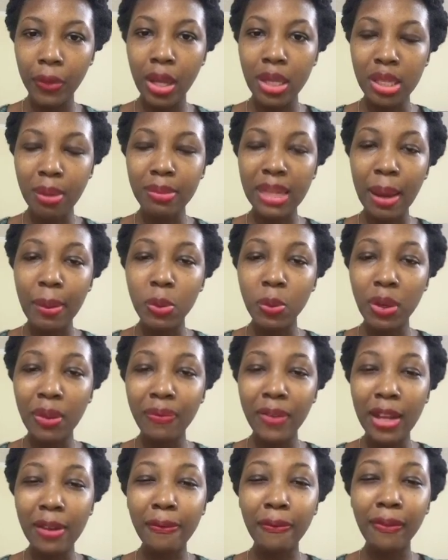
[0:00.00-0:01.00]
Sometimes we
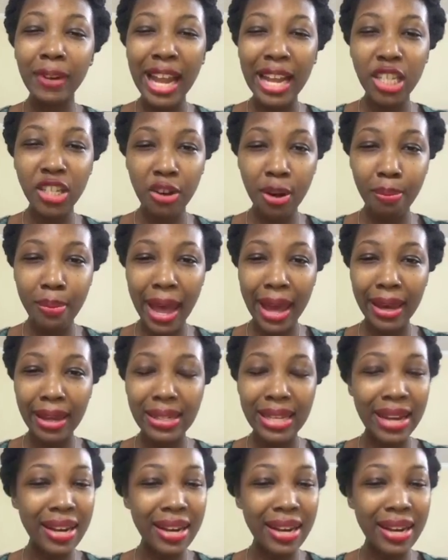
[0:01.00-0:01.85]
feel flattered by it,